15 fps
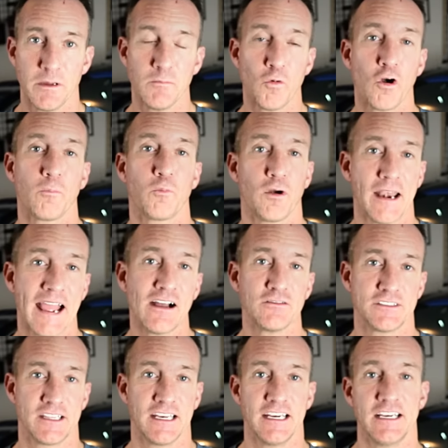be more
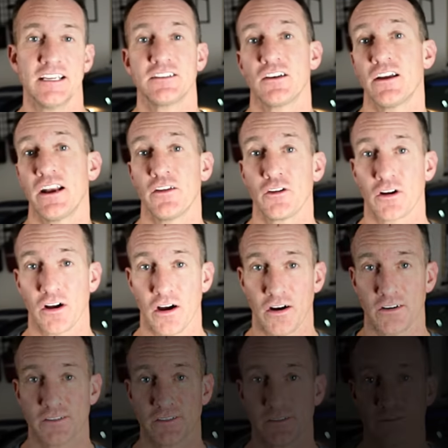pronounced than it is on other
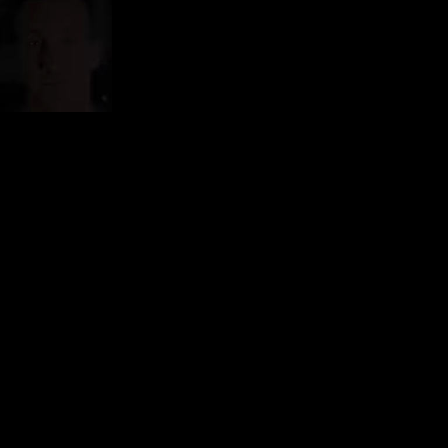cars.